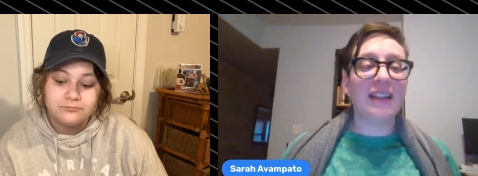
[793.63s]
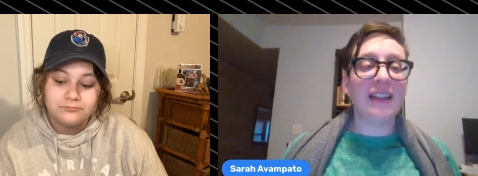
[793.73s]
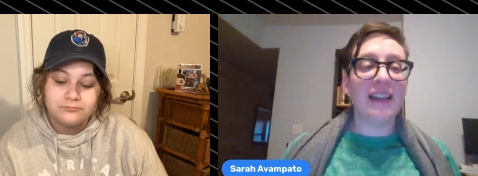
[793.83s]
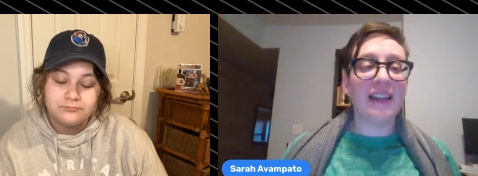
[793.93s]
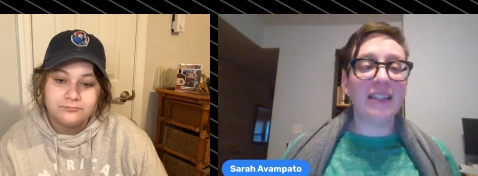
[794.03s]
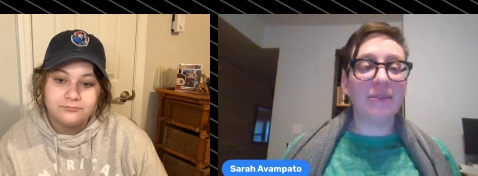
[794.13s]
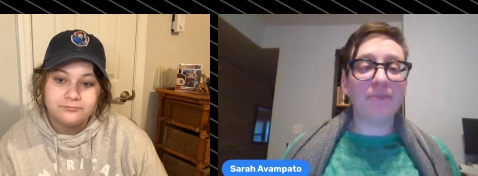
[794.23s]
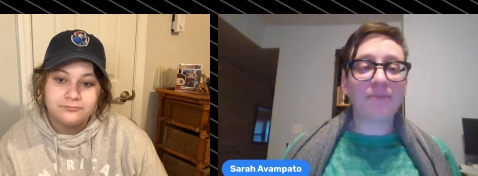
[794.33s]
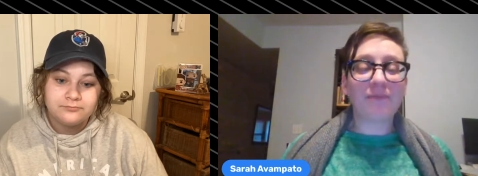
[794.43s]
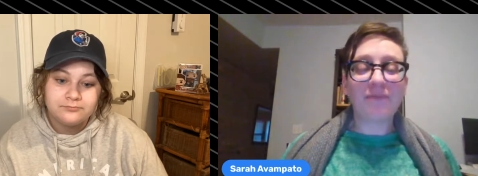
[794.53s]
Speaker 1: Like,
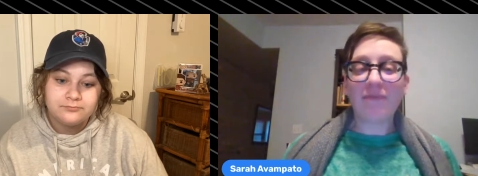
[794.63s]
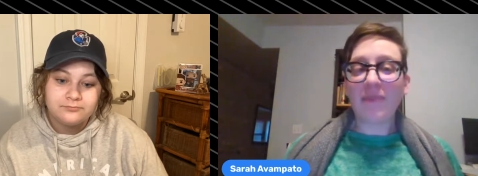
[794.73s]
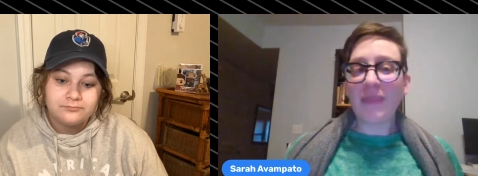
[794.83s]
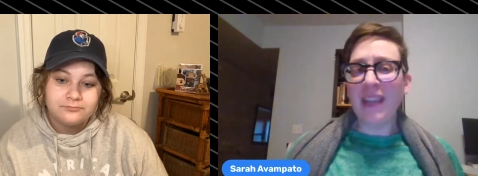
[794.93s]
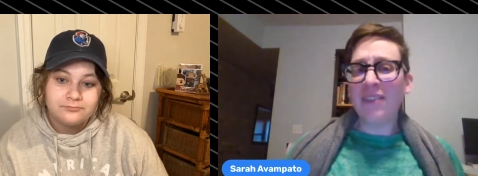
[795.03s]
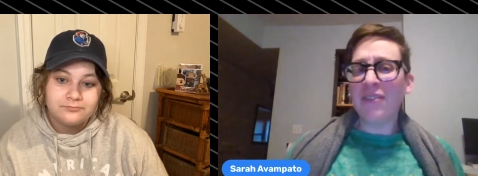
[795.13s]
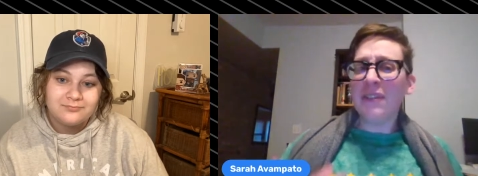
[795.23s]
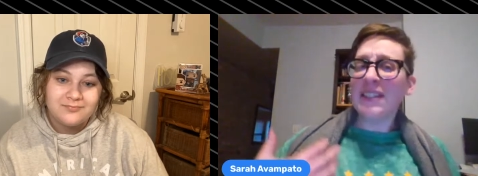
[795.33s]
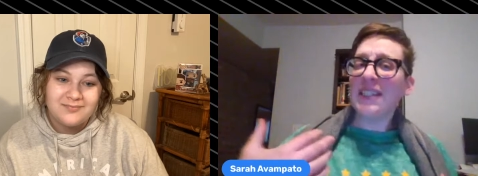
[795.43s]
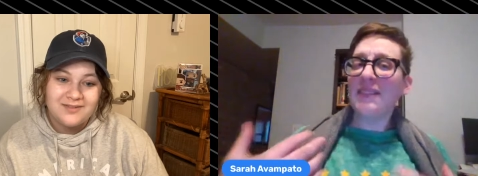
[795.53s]

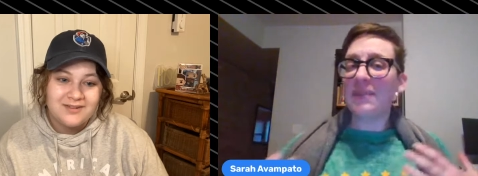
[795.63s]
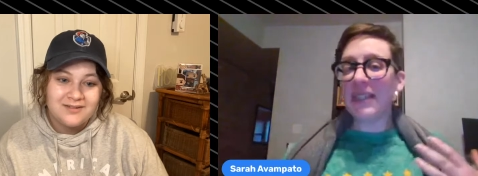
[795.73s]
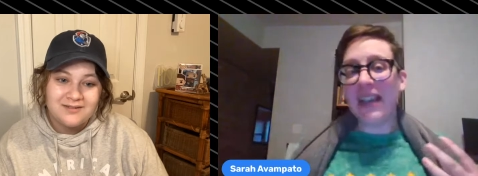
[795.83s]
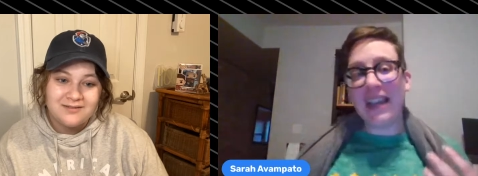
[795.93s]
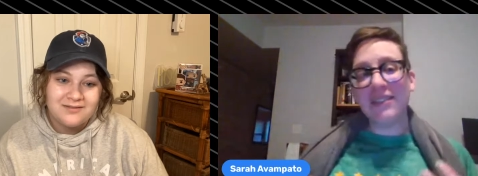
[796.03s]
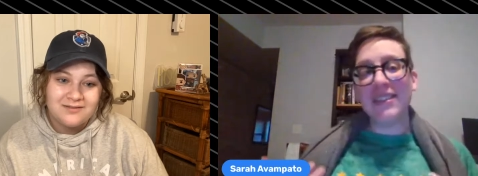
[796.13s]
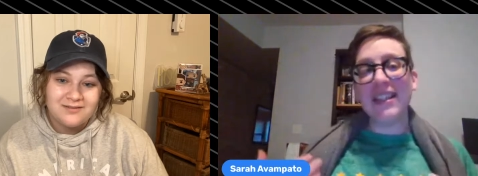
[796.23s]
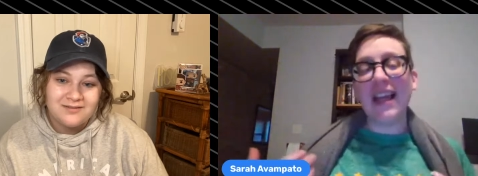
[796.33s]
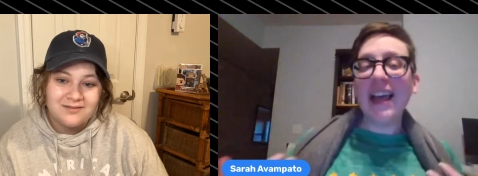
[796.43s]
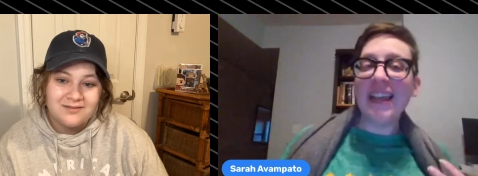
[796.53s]
everyone seems to be kind of
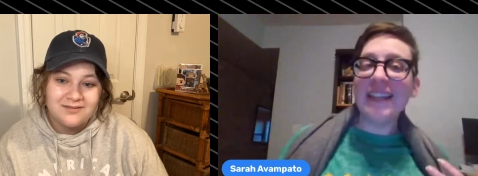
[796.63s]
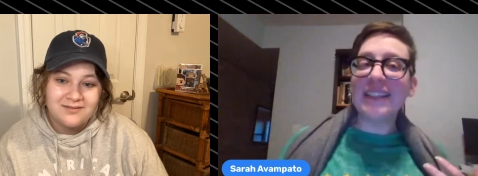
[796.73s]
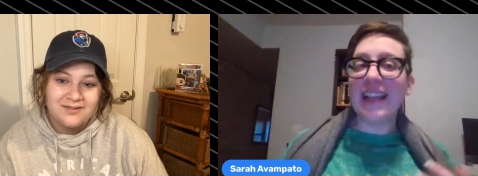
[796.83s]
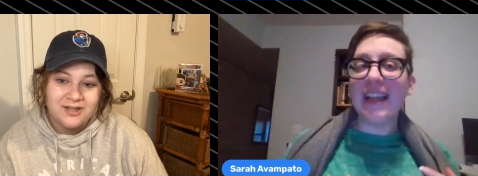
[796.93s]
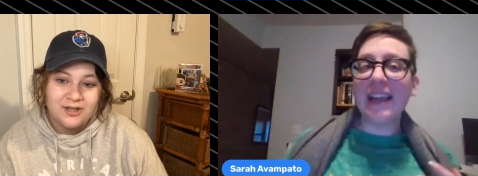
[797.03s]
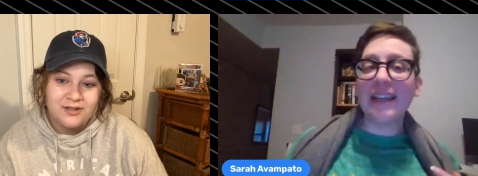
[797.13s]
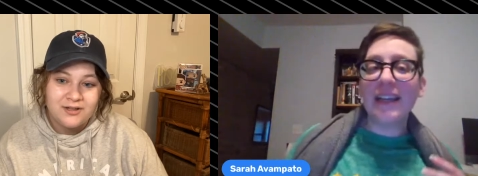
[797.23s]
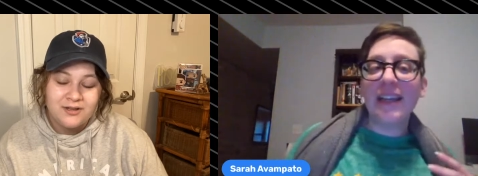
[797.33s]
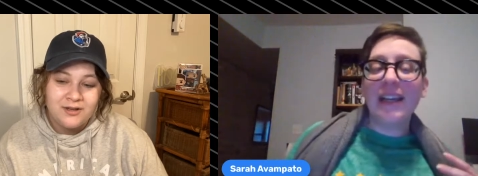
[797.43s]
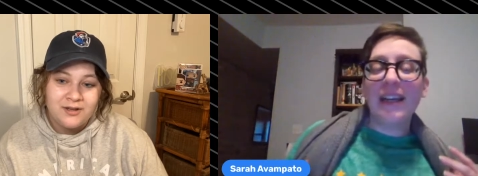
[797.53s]
aligned. Like,
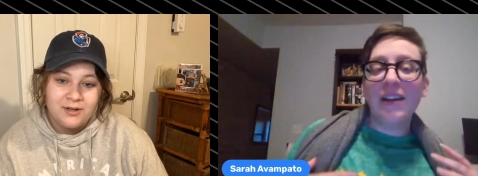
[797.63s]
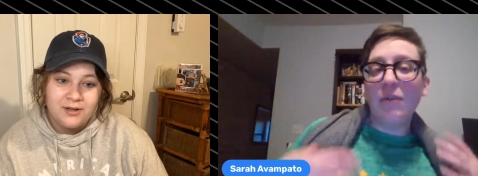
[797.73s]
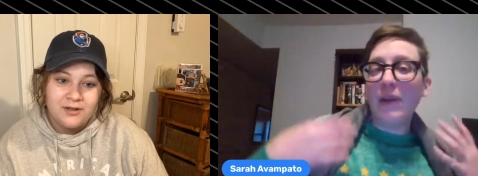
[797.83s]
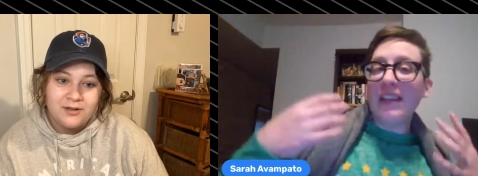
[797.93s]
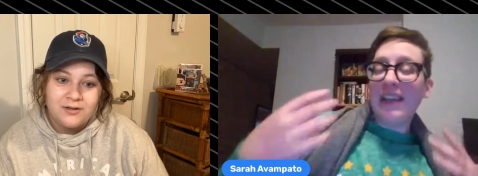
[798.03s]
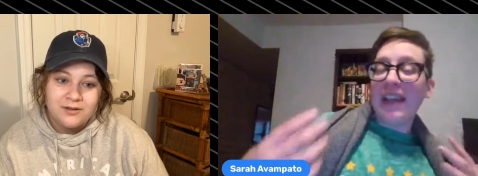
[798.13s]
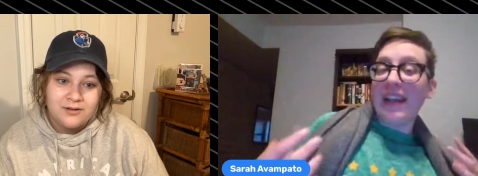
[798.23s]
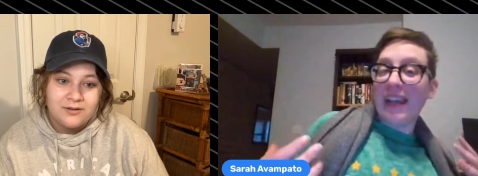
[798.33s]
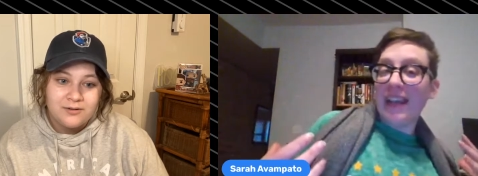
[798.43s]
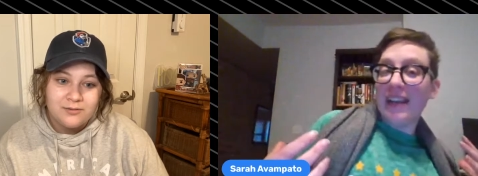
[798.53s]
we get
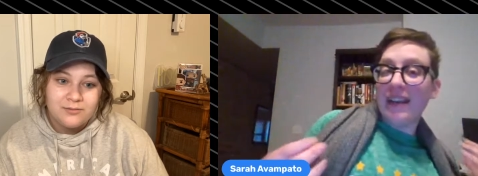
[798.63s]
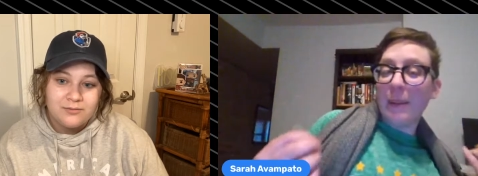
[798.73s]
it.